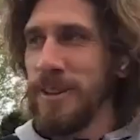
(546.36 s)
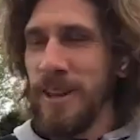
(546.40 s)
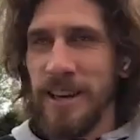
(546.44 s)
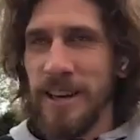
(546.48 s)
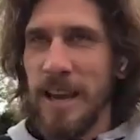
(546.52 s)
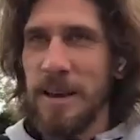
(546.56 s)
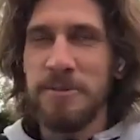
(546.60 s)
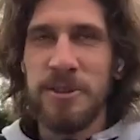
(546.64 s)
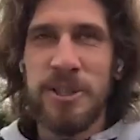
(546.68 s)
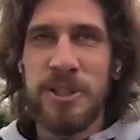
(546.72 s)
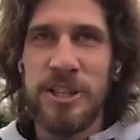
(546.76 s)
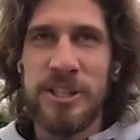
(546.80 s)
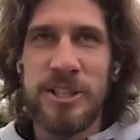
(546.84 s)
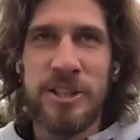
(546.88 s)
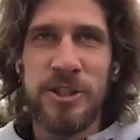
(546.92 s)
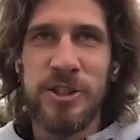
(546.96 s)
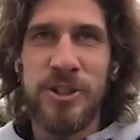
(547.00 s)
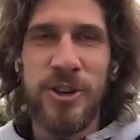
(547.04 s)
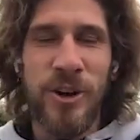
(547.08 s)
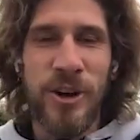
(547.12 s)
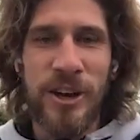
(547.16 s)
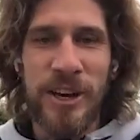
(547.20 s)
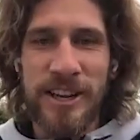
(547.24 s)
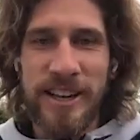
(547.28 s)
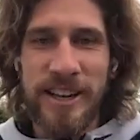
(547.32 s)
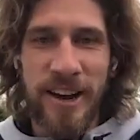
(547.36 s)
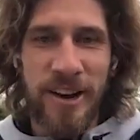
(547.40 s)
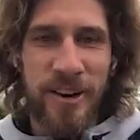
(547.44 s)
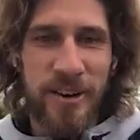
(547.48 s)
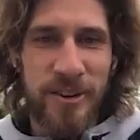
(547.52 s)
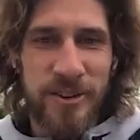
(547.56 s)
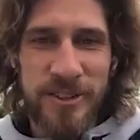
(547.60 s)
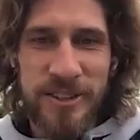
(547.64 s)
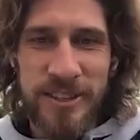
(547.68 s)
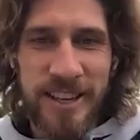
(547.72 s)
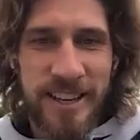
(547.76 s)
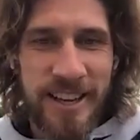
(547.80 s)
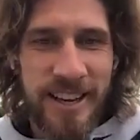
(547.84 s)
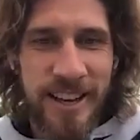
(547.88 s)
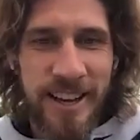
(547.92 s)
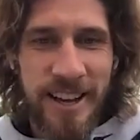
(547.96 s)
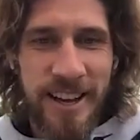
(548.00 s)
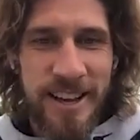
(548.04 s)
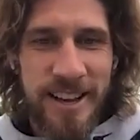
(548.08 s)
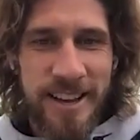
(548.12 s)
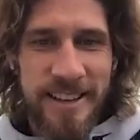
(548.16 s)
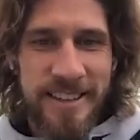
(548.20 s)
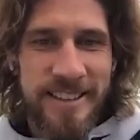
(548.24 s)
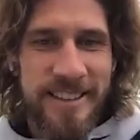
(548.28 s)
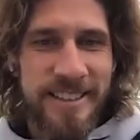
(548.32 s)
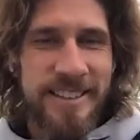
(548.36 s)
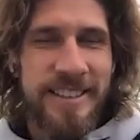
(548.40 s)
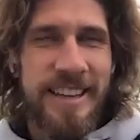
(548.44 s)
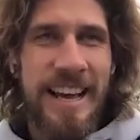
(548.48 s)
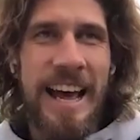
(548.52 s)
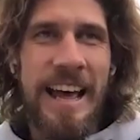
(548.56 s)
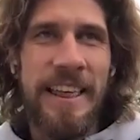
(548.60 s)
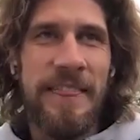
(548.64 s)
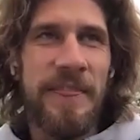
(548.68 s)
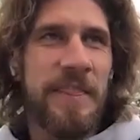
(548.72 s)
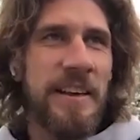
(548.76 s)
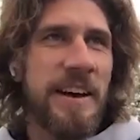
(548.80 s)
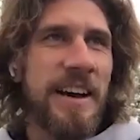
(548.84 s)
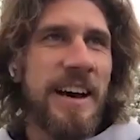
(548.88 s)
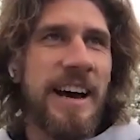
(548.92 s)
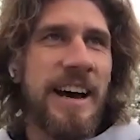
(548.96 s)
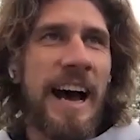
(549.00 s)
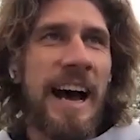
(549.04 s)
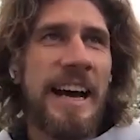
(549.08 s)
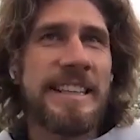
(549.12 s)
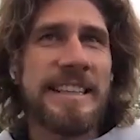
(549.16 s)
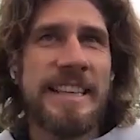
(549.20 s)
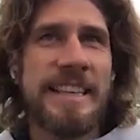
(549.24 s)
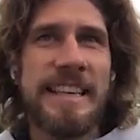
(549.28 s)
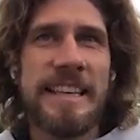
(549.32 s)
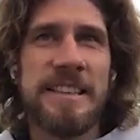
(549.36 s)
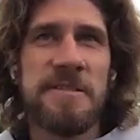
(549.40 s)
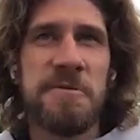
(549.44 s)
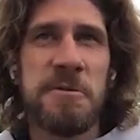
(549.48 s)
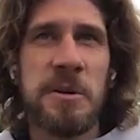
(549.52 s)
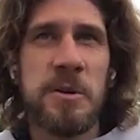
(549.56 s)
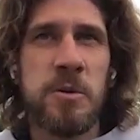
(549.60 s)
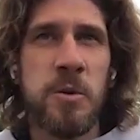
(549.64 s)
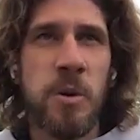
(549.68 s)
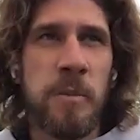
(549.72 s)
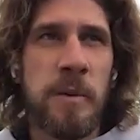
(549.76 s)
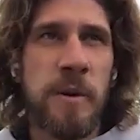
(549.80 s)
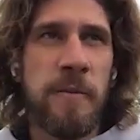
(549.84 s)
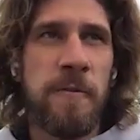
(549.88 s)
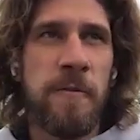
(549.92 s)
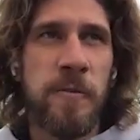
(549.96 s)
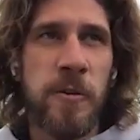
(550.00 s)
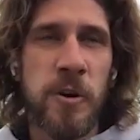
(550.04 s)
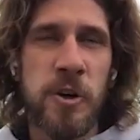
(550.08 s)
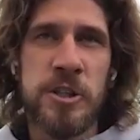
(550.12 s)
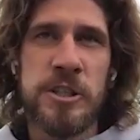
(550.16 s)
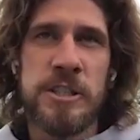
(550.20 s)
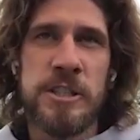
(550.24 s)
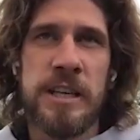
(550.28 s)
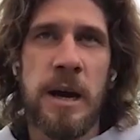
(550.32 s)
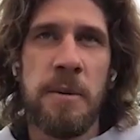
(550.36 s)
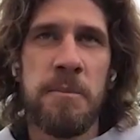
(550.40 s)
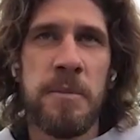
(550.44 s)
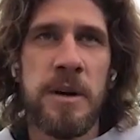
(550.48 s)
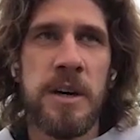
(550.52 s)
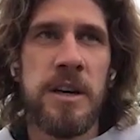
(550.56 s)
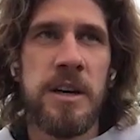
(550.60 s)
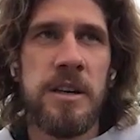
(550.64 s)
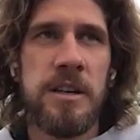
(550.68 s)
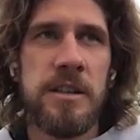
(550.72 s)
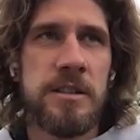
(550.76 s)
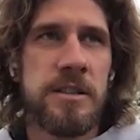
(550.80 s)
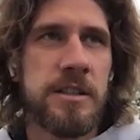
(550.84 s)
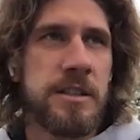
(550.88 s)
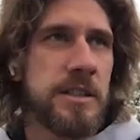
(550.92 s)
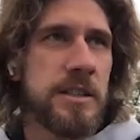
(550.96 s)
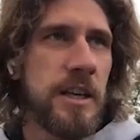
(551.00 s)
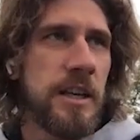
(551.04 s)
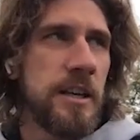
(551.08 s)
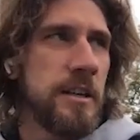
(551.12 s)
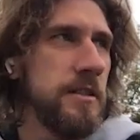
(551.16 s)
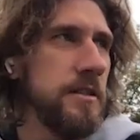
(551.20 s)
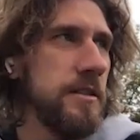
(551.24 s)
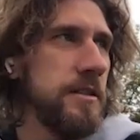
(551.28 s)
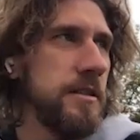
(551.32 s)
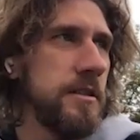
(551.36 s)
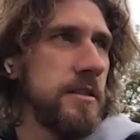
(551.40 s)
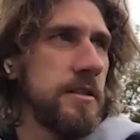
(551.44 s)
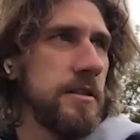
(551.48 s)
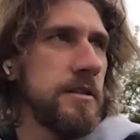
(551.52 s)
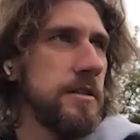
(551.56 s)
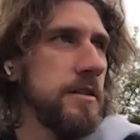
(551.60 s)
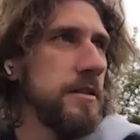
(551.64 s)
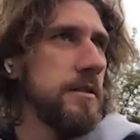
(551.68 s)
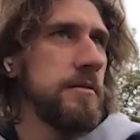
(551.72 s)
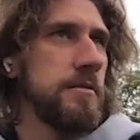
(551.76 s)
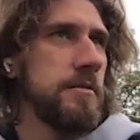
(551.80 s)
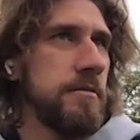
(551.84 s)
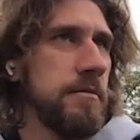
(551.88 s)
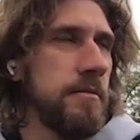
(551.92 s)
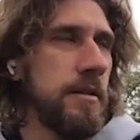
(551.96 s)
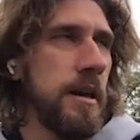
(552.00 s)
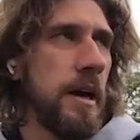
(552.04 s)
Like, I'm just enjoying now. And I think it will be first summer since,